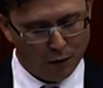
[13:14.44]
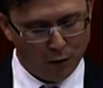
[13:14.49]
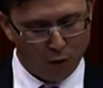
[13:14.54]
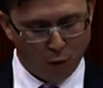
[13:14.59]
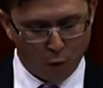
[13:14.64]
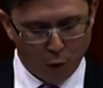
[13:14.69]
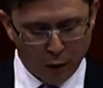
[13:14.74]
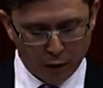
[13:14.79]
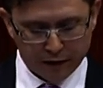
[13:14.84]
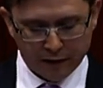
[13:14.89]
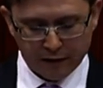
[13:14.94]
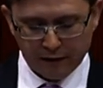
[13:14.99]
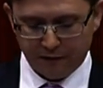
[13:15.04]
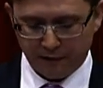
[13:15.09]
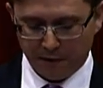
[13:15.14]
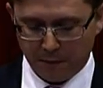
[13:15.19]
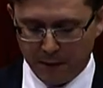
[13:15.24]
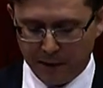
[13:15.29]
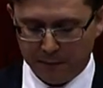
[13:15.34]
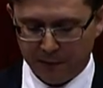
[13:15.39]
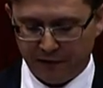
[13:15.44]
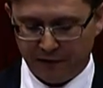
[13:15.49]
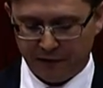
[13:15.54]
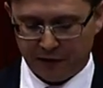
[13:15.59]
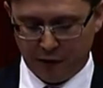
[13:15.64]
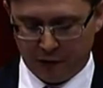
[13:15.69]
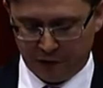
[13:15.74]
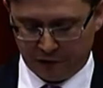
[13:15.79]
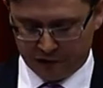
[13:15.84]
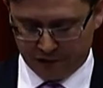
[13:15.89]
Working for the member for
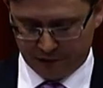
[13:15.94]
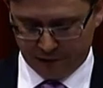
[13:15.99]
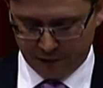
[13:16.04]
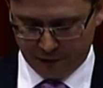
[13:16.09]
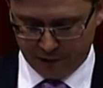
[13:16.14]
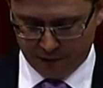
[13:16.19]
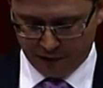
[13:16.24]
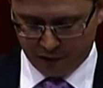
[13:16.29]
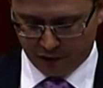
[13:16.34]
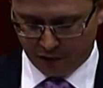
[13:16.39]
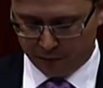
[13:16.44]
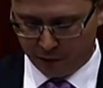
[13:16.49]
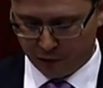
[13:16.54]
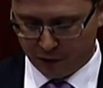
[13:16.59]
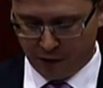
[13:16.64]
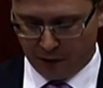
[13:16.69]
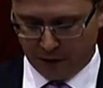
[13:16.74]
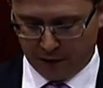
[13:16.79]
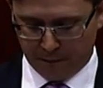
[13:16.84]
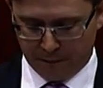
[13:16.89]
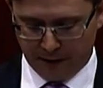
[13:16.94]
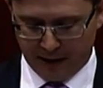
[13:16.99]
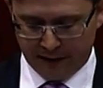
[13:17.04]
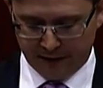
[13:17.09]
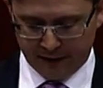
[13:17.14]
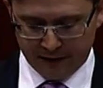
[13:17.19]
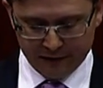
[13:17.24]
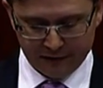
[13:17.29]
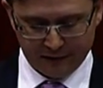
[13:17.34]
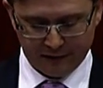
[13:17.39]
Cottesloe, the Honourable Colin
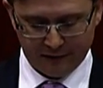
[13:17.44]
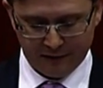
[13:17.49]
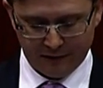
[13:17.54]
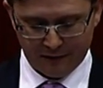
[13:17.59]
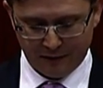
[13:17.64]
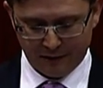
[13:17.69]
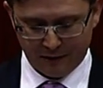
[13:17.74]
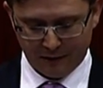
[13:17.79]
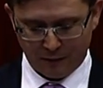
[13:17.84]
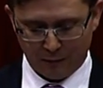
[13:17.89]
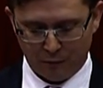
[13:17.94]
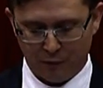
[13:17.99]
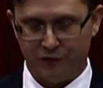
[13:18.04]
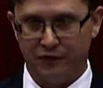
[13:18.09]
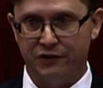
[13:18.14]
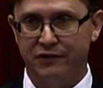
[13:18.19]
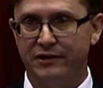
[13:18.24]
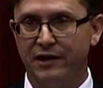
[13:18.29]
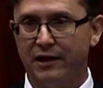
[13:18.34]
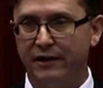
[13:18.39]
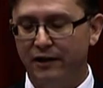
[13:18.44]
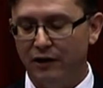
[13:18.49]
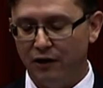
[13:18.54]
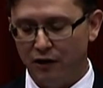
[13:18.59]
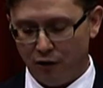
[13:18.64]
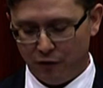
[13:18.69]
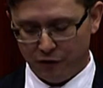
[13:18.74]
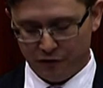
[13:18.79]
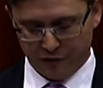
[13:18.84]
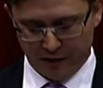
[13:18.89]
Barnett, was a study in
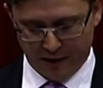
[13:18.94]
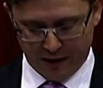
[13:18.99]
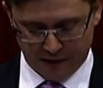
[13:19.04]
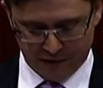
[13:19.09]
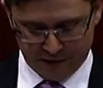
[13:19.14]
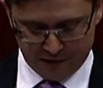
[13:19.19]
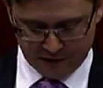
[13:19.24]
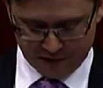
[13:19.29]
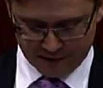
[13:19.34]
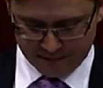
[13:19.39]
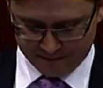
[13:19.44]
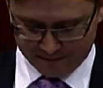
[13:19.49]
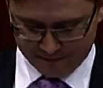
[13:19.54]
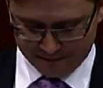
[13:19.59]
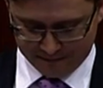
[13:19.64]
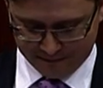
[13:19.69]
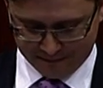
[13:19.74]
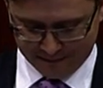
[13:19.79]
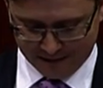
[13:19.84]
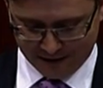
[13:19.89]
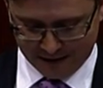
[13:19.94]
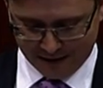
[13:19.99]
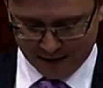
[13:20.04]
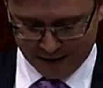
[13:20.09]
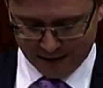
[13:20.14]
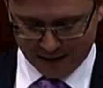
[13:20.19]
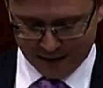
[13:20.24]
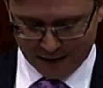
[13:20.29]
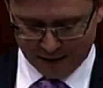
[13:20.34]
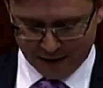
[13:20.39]
contrasts.
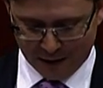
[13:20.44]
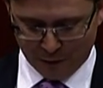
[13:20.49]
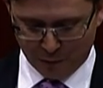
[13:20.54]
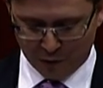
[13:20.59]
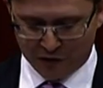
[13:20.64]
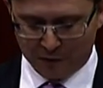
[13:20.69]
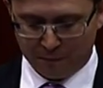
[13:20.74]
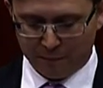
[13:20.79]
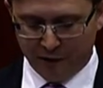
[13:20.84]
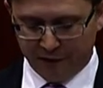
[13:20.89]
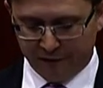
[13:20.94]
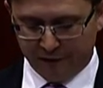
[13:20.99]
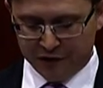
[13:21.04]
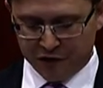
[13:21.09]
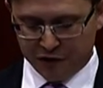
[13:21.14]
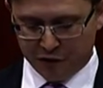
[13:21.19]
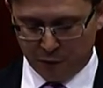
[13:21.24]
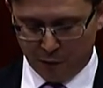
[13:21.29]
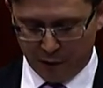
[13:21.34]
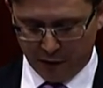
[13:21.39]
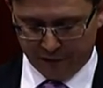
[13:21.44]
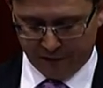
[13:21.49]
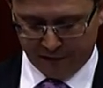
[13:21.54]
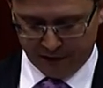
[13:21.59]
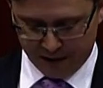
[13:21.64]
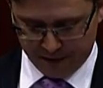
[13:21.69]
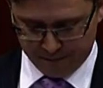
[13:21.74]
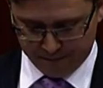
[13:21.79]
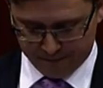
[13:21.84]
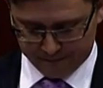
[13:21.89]
It was a privilege to work for
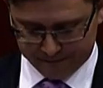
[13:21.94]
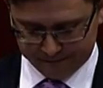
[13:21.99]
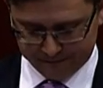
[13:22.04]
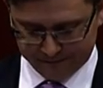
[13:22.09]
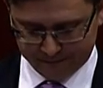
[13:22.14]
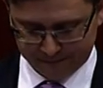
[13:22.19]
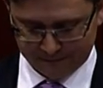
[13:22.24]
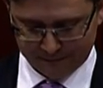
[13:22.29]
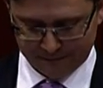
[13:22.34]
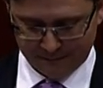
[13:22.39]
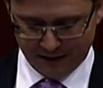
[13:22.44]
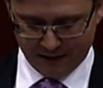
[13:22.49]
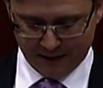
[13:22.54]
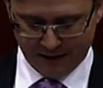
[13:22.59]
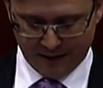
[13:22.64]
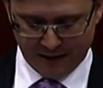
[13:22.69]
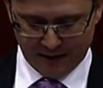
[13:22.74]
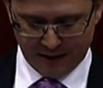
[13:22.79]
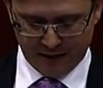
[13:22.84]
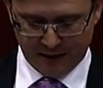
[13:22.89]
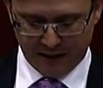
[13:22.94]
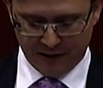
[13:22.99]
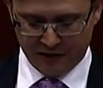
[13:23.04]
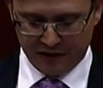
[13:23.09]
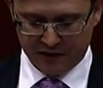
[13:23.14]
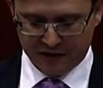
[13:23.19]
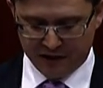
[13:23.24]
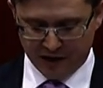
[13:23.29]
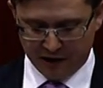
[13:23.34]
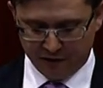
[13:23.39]
him. His
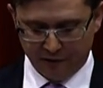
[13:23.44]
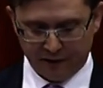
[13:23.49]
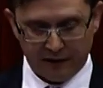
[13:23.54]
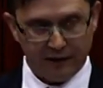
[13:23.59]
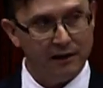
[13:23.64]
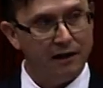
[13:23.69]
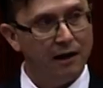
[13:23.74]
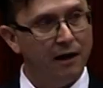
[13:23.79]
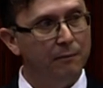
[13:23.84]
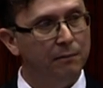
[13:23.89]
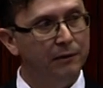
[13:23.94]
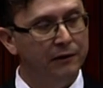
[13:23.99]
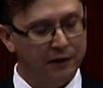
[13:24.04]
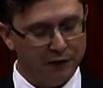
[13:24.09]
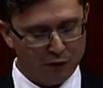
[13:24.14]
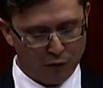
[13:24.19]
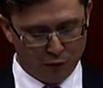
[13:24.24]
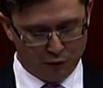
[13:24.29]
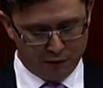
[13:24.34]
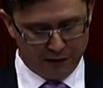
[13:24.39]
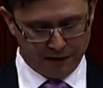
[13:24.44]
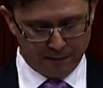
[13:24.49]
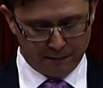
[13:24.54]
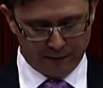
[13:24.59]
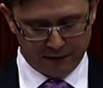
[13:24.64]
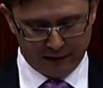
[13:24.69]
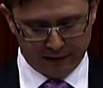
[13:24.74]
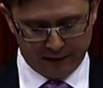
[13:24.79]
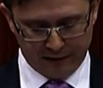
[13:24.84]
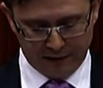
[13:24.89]
integrity and political
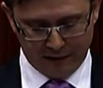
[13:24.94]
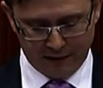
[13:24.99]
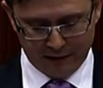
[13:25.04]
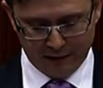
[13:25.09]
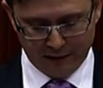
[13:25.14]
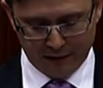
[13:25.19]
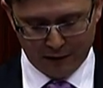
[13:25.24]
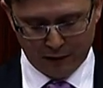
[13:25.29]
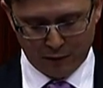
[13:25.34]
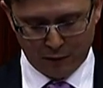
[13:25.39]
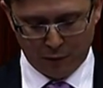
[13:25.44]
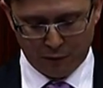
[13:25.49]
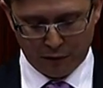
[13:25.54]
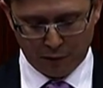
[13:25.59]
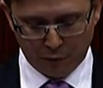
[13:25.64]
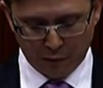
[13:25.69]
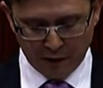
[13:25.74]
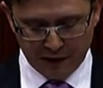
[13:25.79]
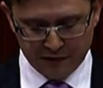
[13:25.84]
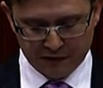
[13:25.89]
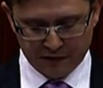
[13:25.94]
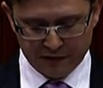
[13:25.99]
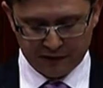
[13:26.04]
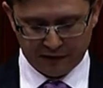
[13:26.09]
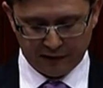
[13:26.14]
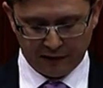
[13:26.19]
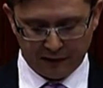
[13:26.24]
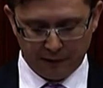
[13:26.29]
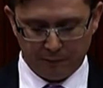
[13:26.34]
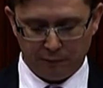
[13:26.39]
credibility were the reasons
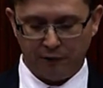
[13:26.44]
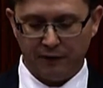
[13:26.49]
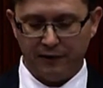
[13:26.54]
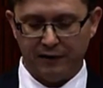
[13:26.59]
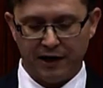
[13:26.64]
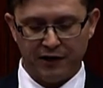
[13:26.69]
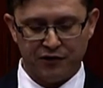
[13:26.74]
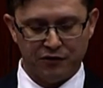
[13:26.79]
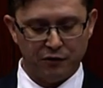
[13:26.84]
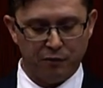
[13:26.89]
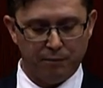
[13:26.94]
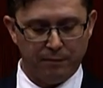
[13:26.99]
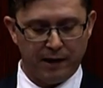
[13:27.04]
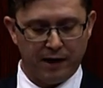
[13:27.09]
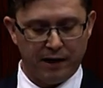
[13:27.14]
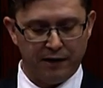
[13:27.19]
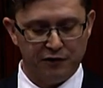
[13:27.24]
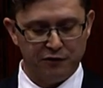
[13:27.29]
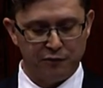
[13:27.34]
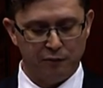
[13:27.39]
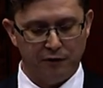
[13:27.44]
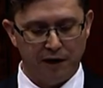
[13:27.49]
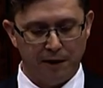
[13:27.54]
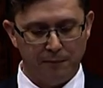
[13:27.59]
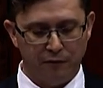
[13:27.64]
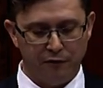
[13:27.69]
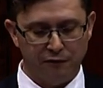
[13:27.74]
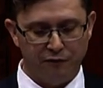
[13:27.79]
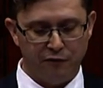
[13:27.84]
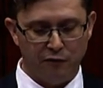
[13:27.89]
the Liberal and National parties were
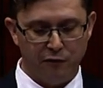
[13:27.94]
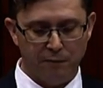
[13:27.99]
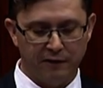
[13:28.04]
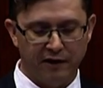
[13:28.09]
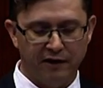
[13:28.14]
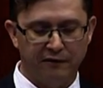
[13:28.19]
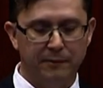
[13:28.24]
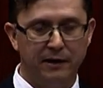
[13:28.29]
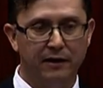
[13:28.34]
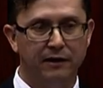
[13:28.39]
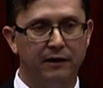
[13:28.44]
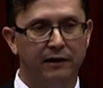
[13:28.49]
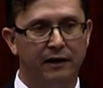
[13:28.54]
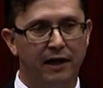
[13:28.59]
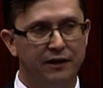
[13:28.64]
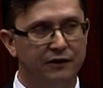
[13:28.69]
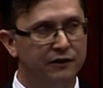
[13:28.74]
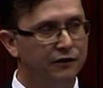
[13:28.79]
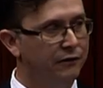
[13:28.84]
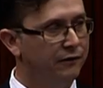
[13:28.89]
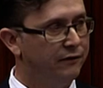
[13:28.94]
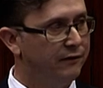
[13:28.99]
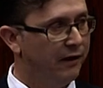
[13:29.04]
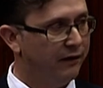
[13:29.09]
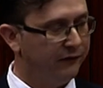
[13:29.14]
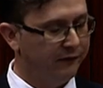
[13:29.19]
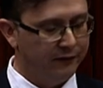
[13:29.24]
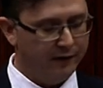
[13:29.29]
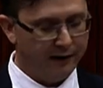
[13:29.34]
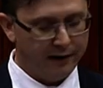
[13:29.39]
able to form government in late
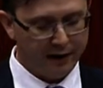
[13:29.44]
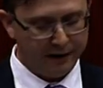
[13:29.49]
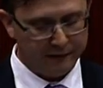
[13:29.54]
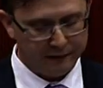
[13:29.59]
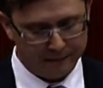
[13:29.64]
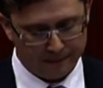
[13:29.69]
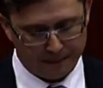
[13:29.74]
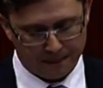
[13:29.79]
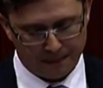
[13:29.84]
2008.